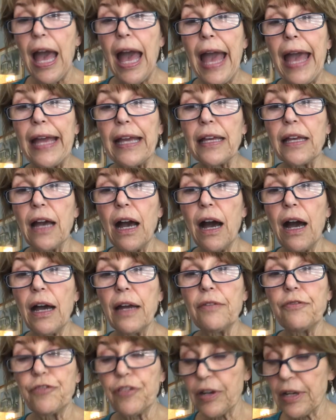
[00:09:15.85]
And
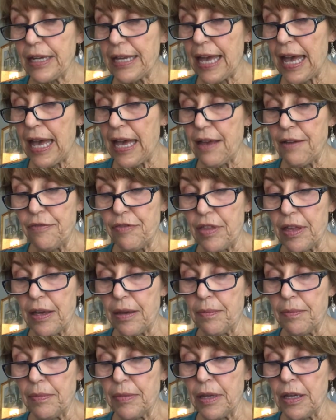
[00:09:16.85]
God forgave
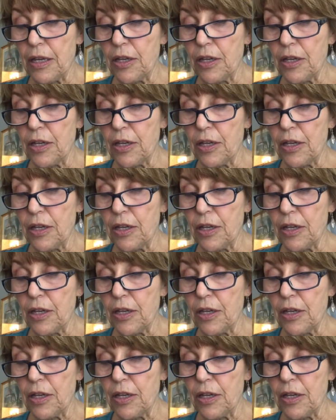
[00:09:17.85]
them,